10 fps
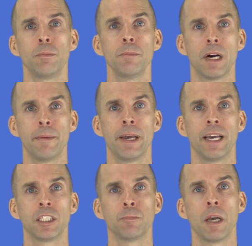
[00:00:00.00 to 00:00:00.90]
be
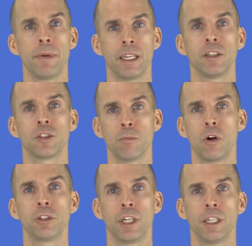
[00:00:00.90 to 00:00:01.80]
bypassed by making small
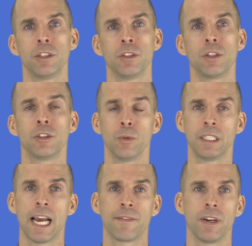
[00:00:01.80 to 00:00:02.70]
changes to
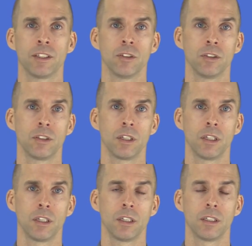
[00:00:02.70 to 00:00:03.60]
attack vectors.
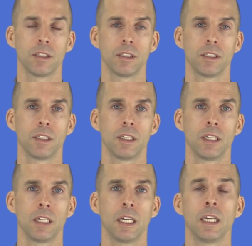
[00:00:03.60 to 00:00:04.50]

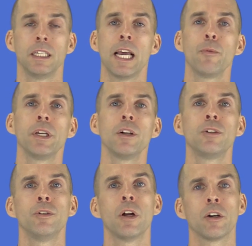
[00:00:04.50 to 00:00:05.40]
Now we
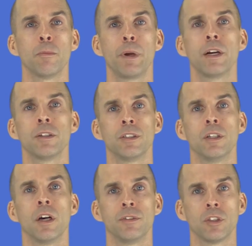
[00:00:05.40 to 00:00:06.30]
conclude our comparison
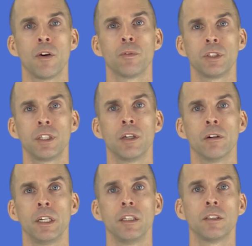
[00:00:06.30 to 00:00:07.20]
of software
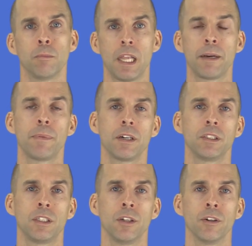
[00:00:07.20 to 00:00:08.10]
security to black box
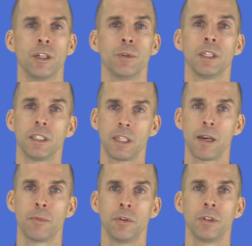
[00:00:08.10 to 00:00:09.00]
security with an
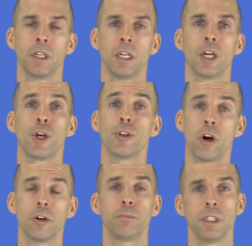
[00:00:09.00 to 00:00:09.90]
example, the
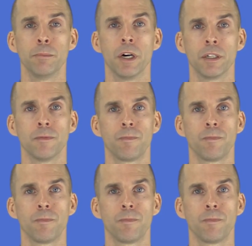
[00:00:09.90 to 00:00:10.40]
Heartbleed bug.